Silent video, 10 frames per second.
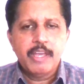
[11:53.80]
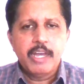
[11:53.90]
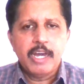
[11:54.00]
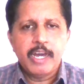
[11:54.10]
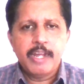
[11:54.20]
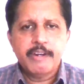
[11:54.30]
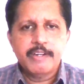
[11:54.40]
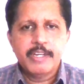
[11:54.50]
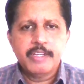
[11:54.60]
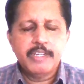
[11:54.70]
and
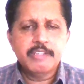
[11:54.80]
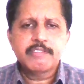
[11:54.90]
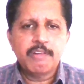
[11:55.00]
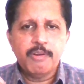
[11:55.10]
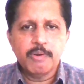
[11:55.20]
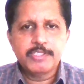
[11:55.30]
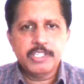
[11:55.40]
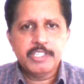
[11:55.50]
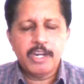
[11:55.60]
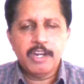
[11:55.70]
it is
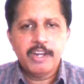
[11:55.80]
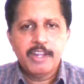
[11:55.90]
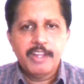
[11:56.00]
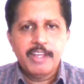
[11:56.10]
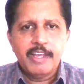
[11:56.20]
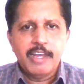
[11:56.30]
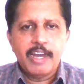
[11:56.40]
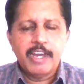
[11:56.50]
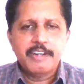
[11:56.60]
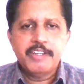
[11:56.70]
logical
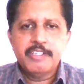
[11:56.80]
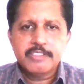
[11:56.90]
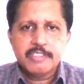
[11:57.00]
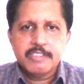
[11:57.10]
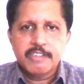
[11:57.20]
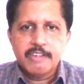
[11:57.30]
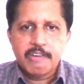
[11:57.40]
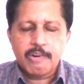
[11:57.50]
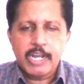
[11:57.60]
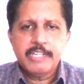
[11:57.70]
and it is
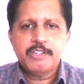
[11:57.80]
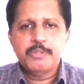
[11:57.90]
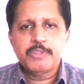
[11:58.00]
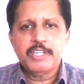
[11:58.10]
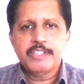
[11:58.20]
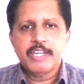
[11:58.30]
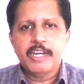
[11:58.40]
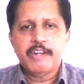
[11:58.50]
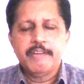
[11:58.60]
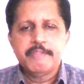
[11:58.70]
right to think
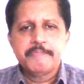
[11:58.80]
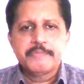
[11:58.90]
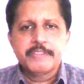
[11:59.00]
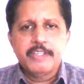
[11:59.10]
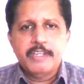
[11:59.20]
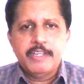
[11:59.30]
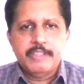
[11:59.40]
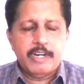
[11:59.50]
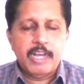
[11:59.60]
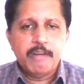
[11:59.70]
that
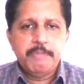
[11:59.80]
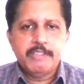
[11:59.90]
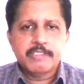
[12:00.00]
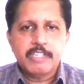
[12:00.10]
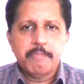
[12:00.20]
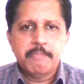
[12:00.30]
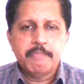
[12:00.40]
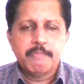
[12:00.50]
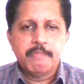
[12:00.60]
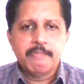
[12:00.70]
there have been some
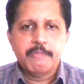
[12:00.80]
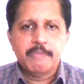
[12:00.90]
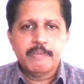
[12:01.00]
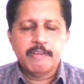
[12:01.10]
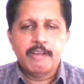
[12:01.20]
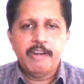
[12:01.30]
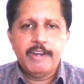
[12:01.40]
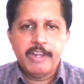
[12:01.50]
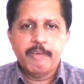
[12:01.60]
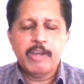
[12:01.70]

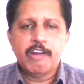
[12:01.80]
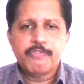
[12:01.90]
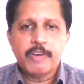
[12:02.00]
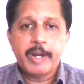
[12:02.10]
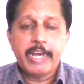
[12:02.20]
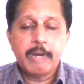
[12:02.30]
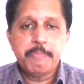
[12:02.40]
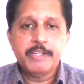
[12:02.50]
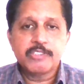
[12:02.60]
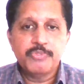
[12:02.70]
level of
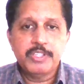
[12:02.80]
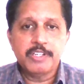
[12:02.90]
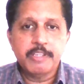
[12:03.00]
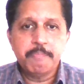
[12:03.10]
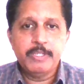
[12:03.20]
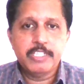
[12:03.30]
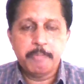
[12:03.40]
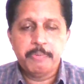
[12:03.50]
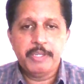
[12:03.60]
unhappiness within the BJP,